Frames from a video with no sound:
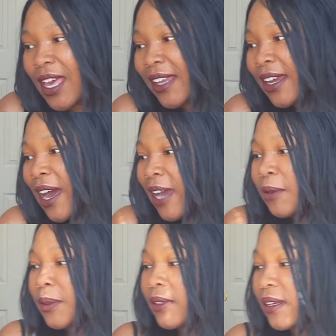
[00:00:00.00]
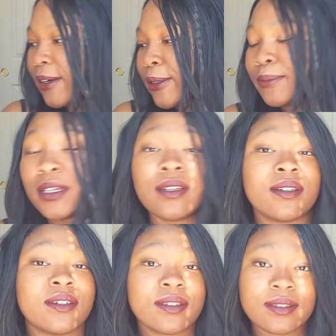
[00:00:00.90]
And I will
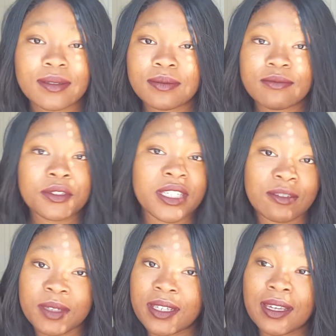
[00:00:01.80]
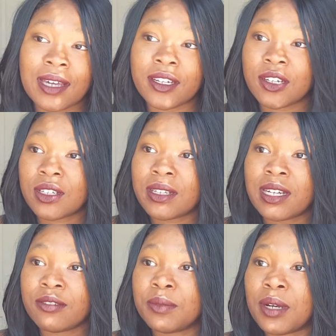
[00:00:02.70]
forgive me, I know a
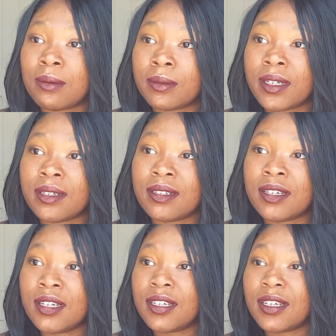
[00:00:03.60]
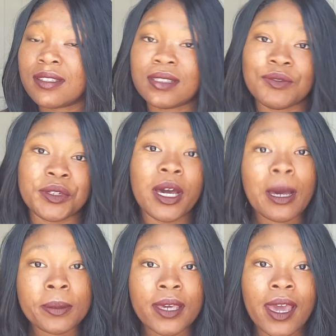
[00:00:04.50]
lot of it probably isn't even
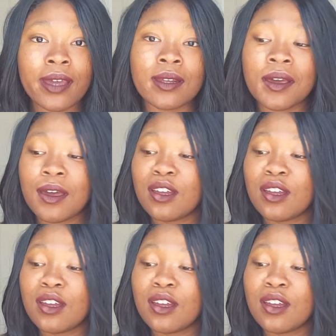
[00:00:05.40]
up yet,